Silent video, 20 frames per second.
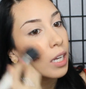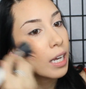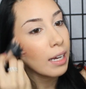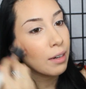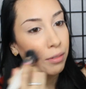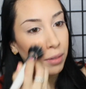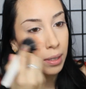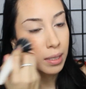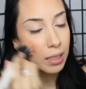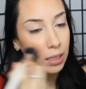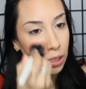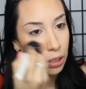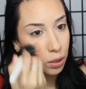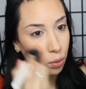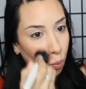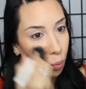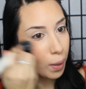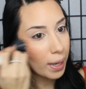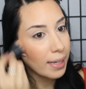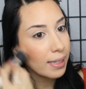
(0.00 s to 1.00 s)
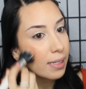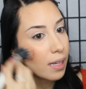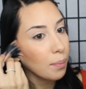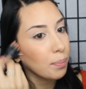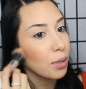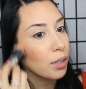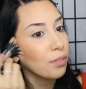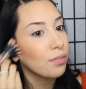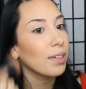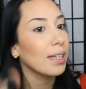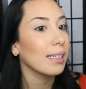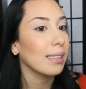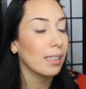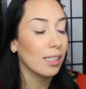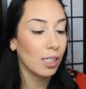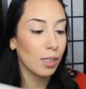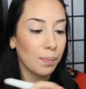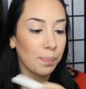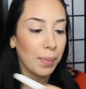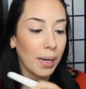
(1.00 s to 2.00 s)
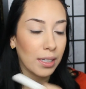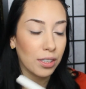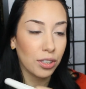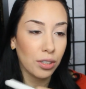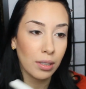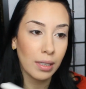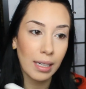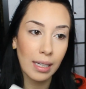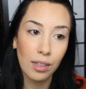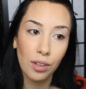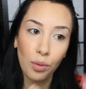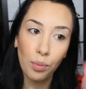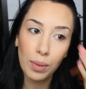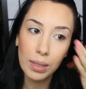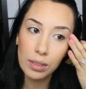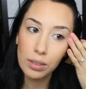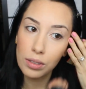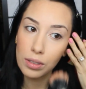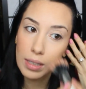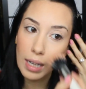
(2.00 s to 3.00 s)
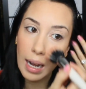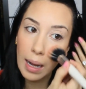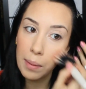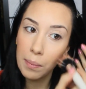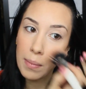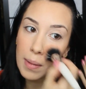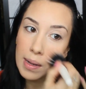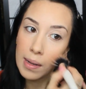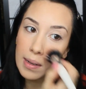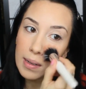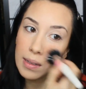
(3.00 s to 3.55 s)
It really just wakes up your face, especially in the winter time.